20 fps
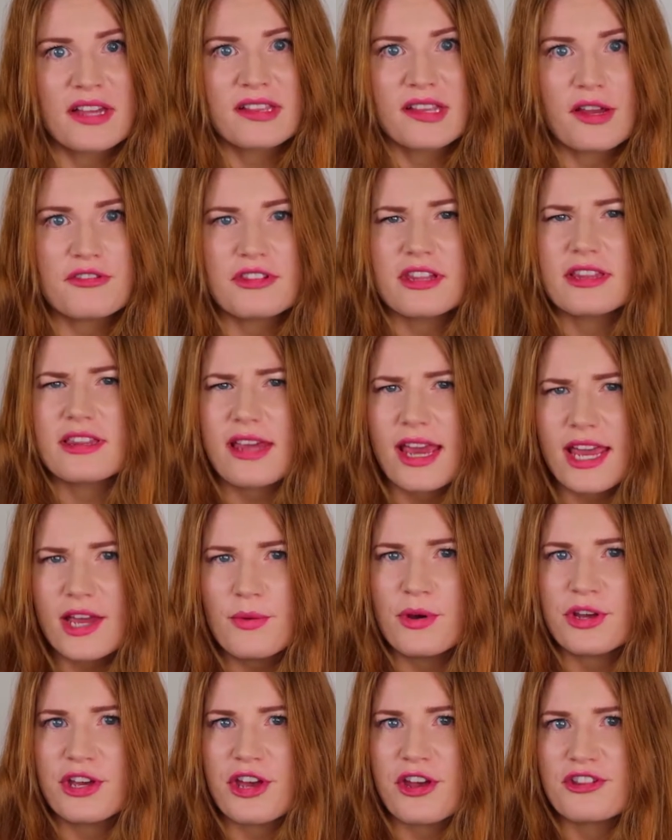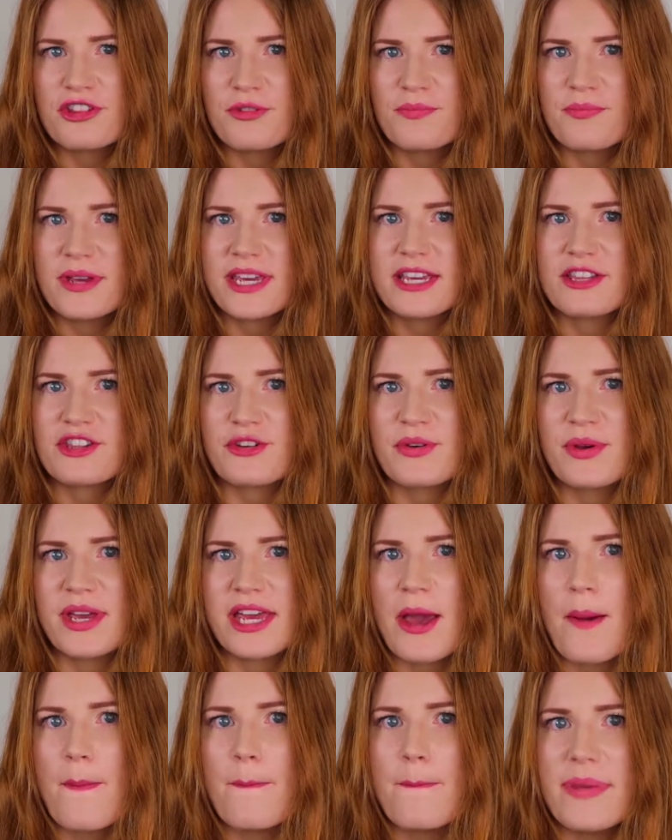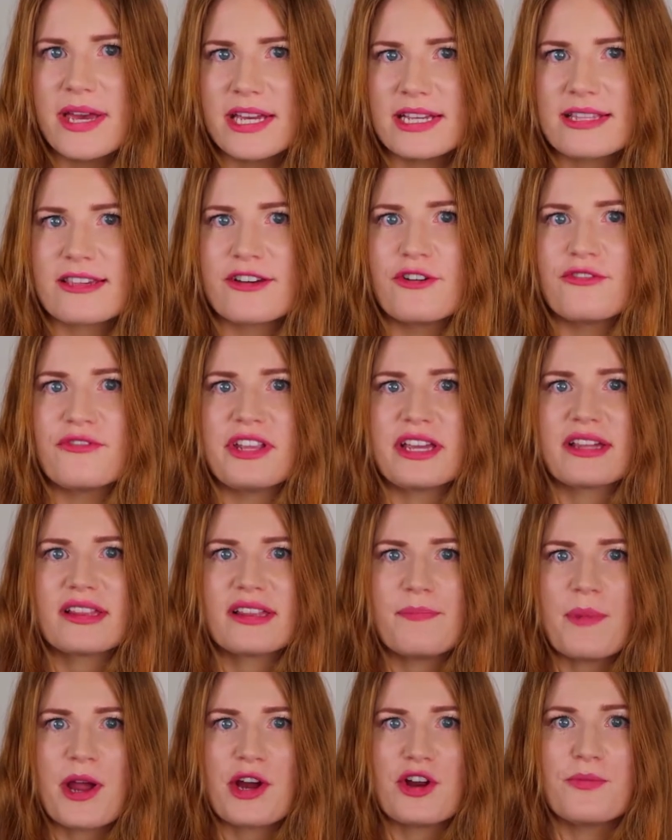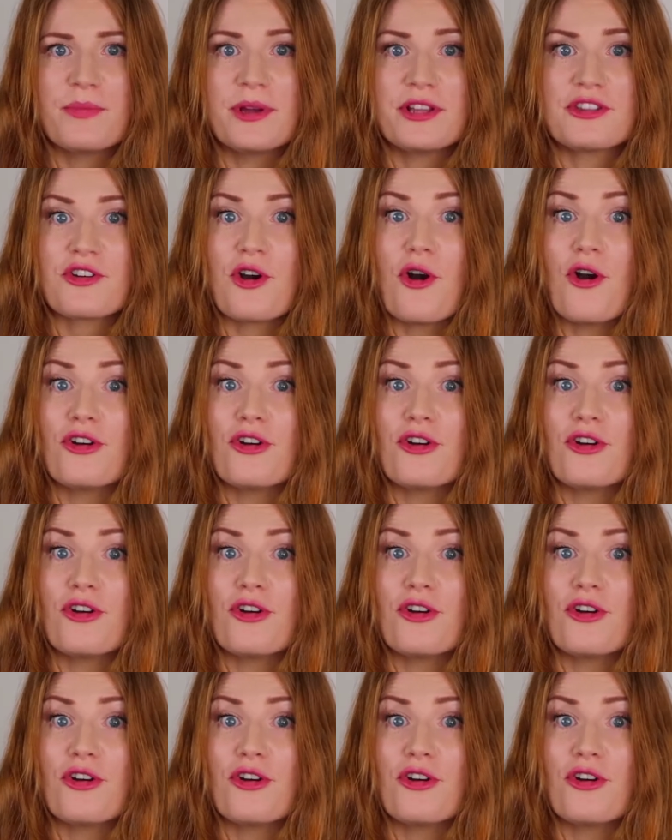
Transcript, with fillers: So today we're going to be doing a bit of an experiment